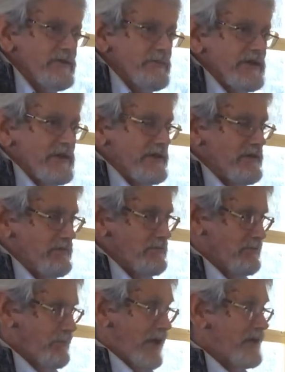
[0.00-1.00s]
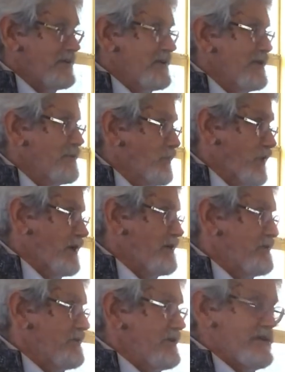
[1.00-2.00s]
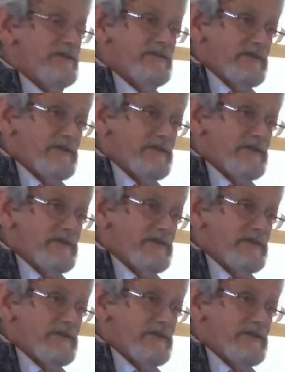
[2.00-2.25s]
to be mainly a brain disease.